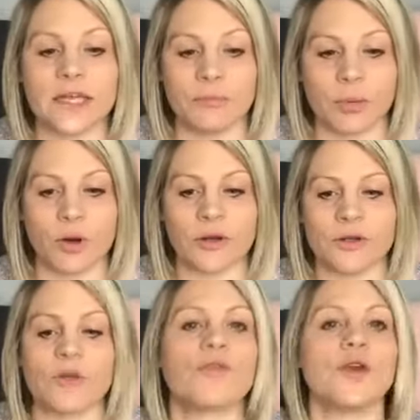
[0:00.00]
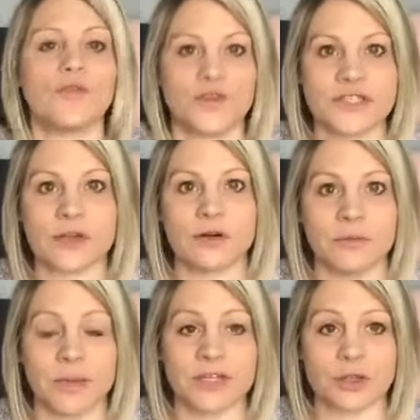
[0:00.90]
important for your physical
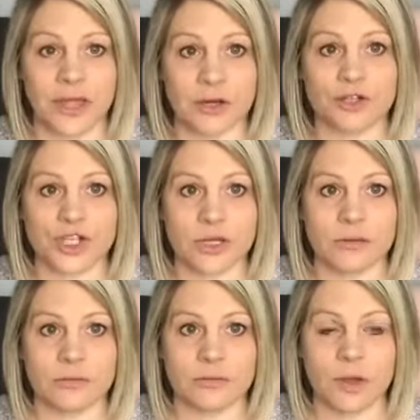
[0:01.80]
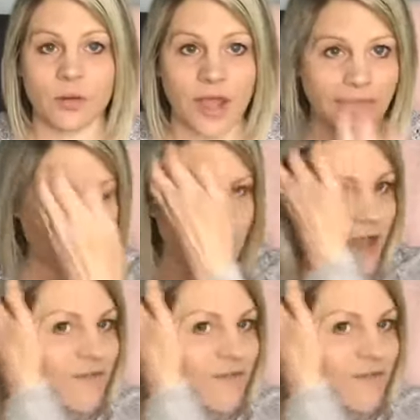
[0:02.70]
and mental energy, okay?